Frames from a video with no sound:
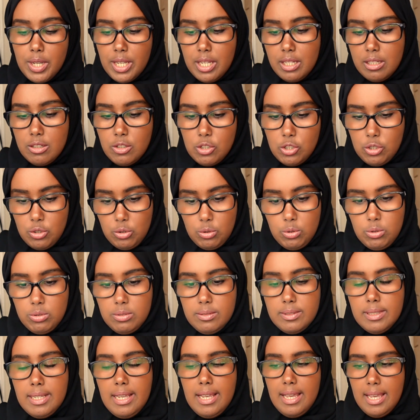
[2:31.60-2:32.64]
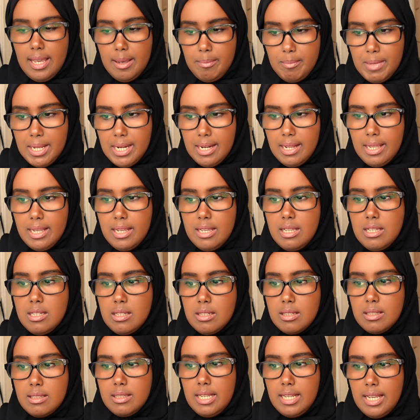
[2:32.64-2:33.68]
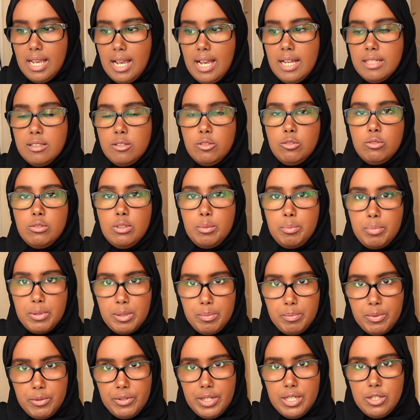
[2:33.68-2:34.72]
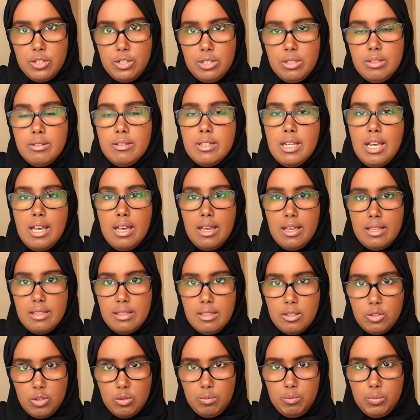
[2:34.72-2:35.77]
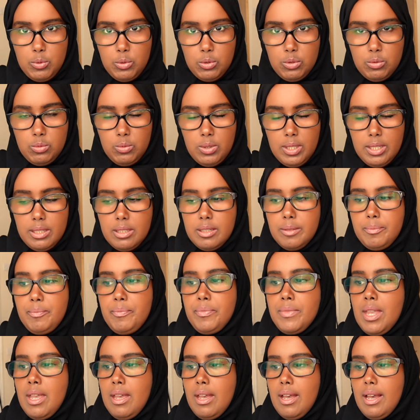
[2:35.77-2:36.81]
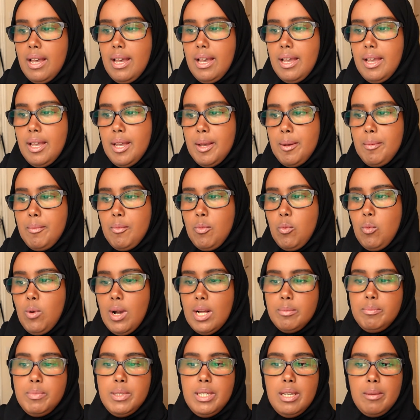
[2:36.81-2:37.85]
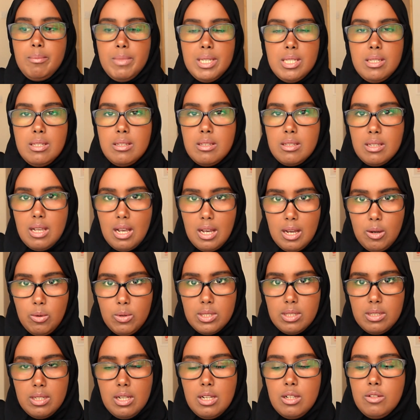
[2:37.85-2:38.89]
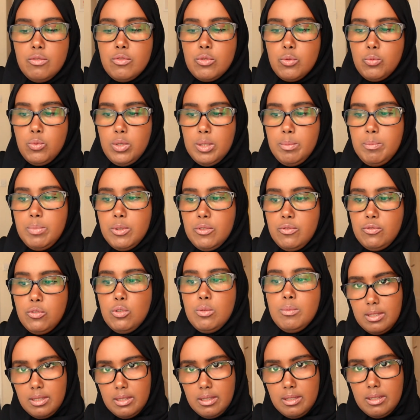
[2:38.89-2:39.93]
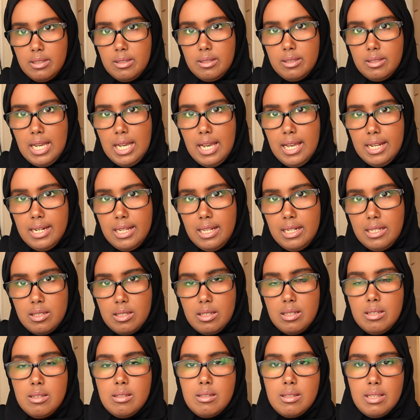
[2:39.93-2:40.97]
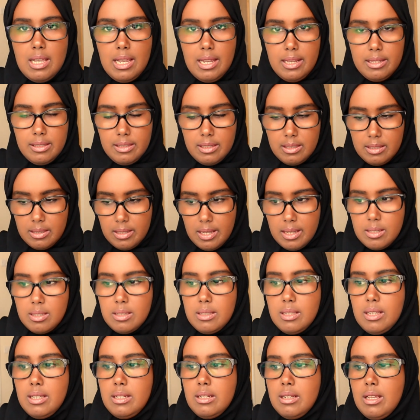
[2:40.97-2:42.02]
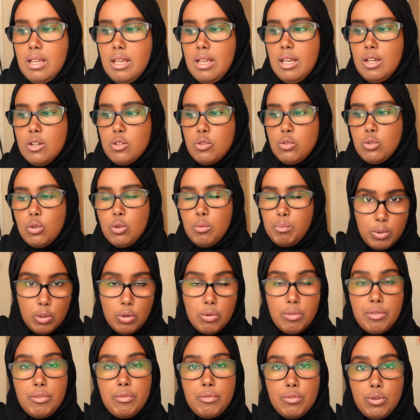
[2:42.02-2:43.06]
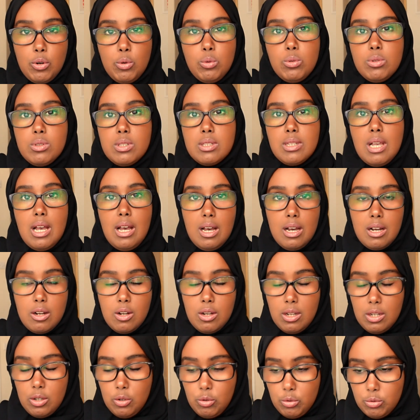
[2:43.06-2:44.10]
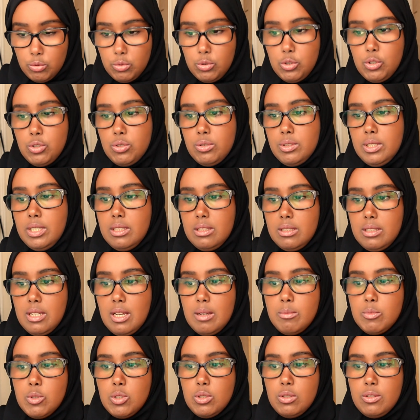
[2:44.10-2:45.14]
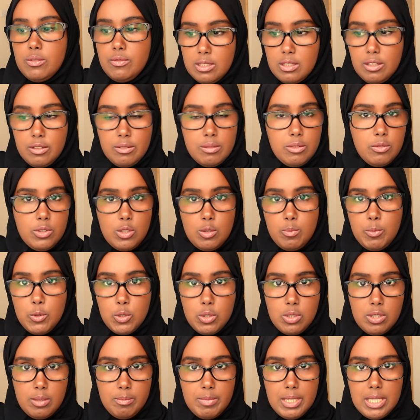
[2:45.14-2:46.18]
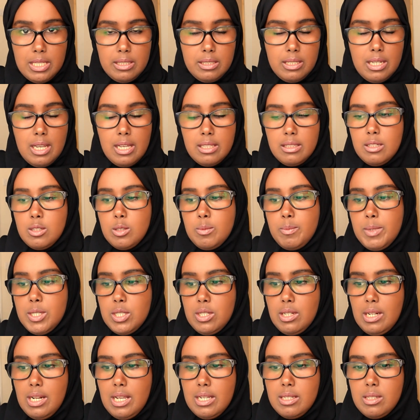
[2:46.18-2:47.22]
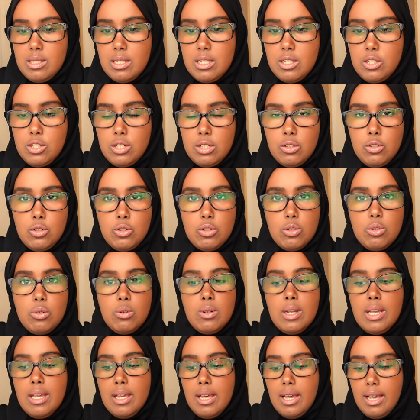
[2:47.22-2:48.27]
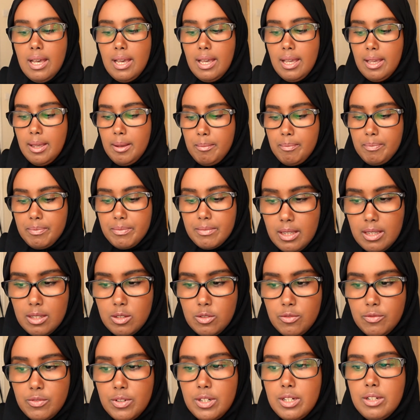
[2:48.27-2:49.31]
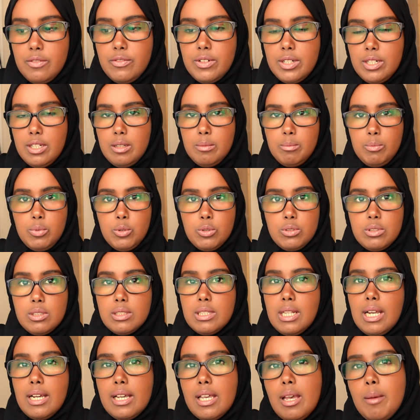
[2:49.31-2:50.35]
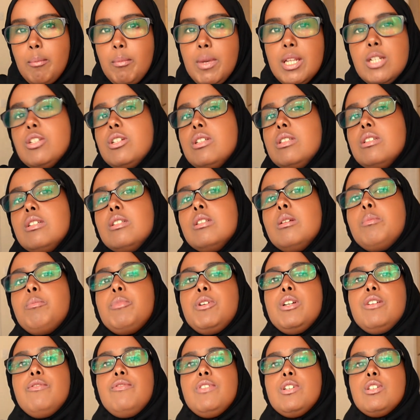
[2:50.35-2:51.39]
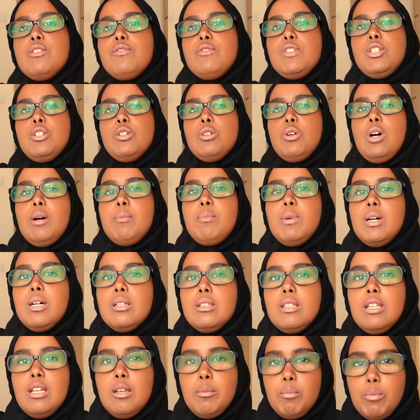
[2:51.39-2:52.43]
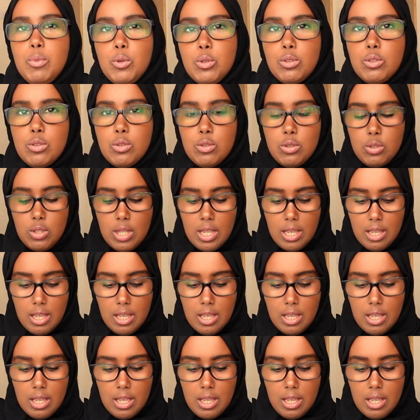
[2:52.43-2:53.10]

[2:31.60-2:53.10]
in short, M L As, they handle the preparation and the support work, um, while B M Ss ourselves, we perform the analysis and the testing. So both roles are crucial in terms of the responsibility and the specialization. So um, it's very very important, like I mentioned in the previous video, about the importance